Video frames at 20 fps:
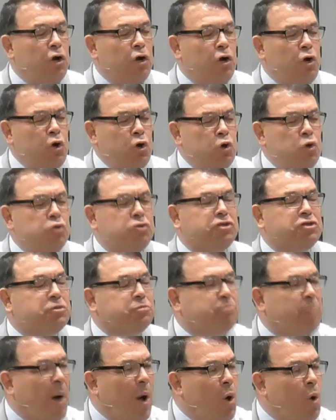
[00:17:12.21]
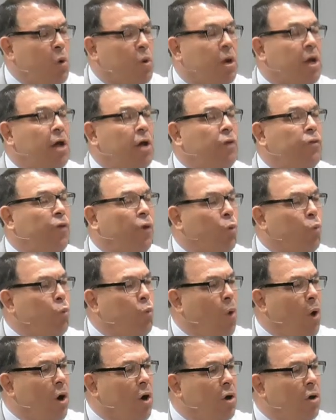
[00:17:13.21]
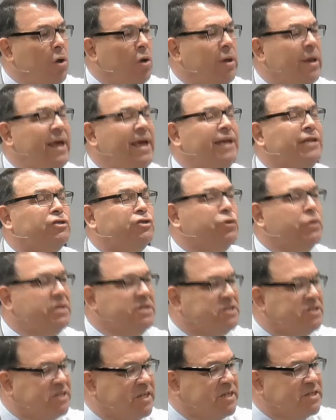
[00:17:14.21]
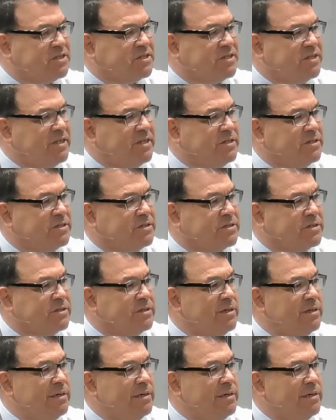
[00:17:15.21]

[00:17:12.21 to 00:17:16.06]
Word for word: who spoke the world into existence.